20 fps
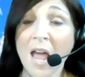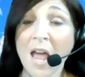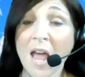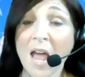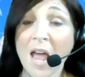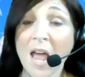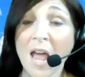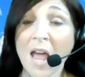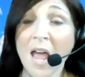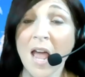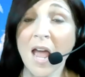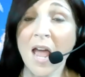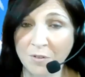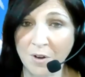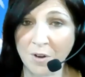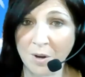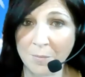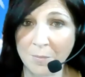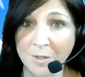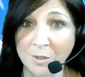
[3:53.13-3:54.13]
I'm
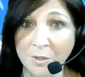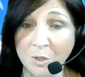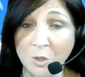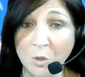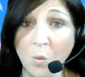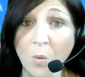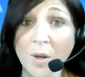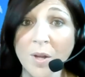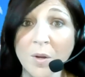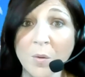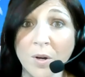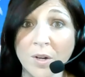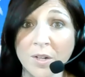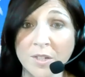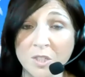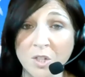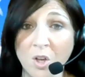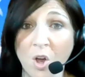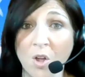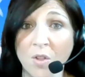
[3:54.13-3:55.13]
from Illinois, where it's
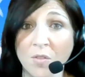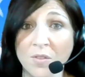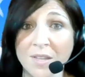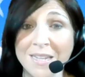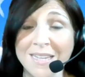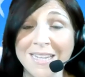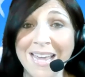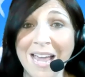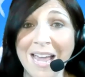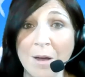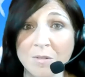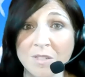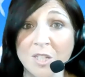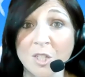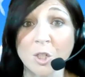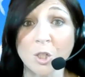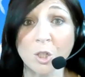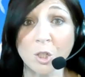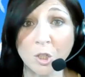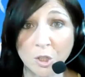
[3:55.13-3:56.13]
called the County
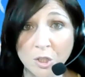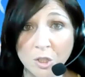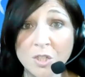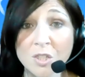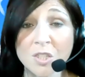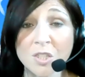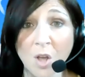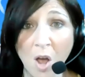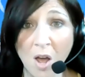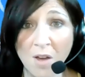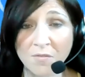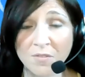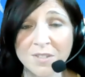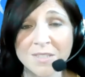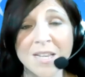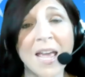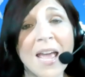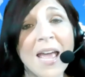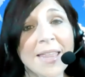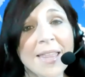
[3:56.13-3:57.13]
Clerk's Office.
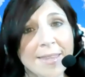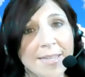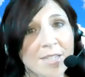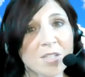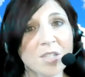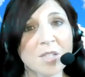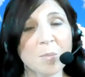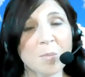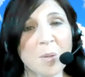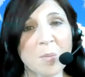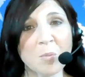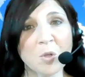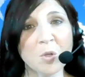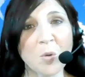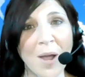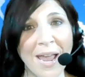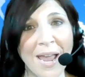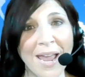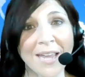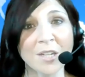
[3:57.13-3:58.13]
These are the people who
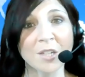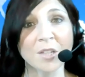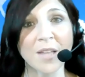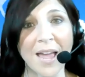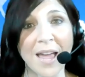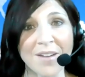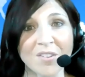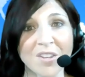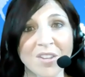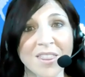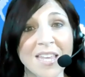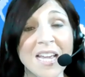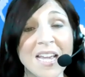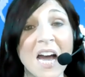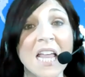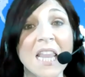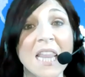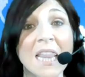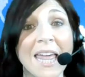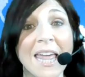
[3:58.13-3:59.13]
handle everything
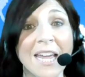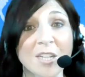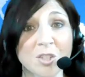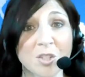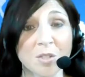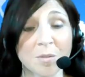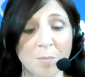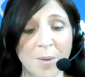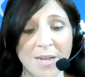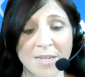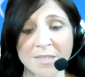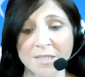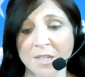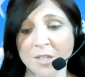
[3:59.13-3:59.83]
election-based, and you'll